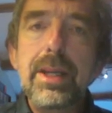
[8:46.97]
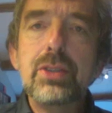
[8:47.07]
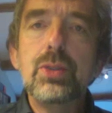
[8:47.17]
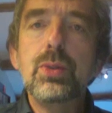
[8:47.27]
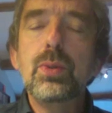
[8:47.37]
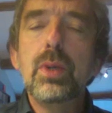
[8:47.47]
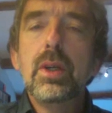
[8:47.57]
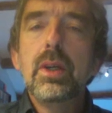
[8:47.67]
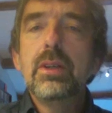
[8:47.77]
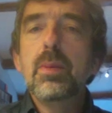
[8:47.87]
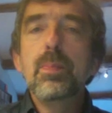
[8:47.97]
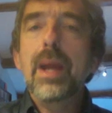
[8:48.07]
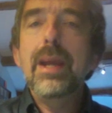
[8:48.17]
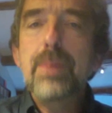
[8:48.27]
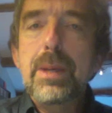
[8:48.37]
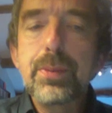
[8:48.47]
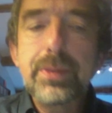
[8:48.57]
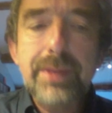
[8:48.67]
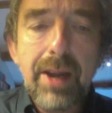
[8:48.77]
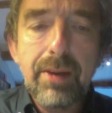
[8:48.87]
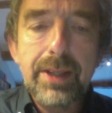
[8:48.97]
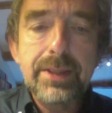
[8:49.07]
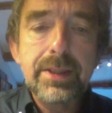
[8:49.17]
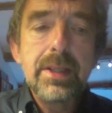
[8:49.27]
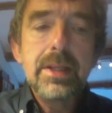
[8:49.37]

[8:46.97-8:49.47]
to pay people's salaries.